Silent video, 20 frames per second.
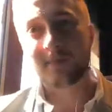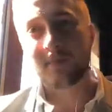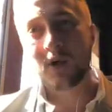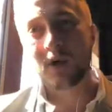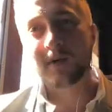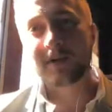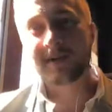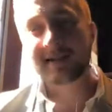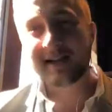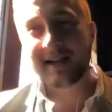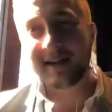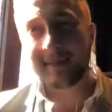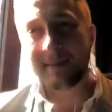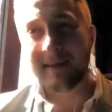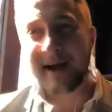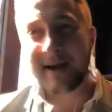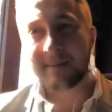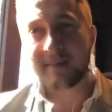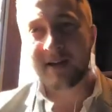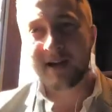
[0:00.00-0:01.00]
Perth City
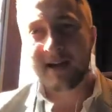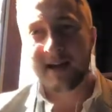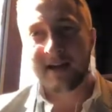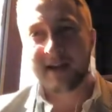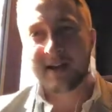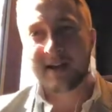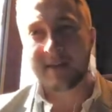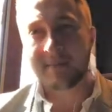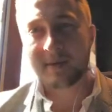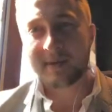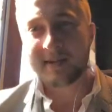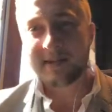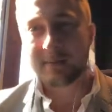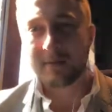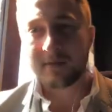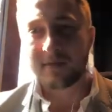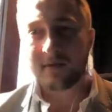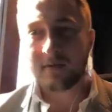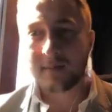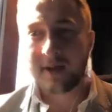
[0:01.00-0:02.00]
map and some
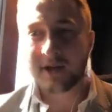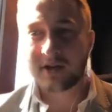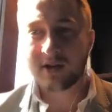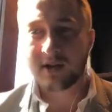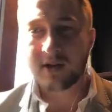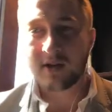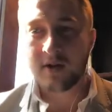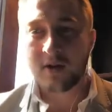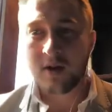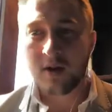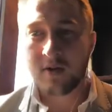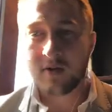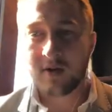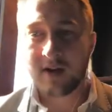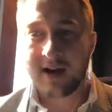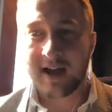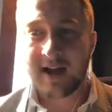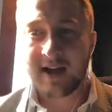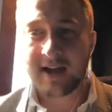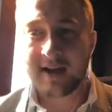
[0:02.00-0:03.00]
information
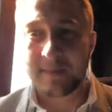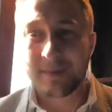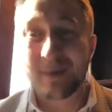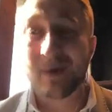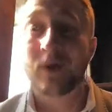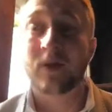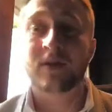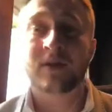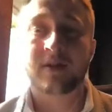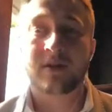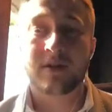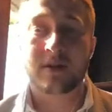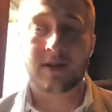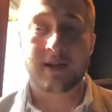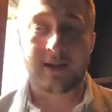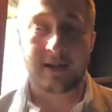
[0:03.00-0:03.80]
regarding Perth,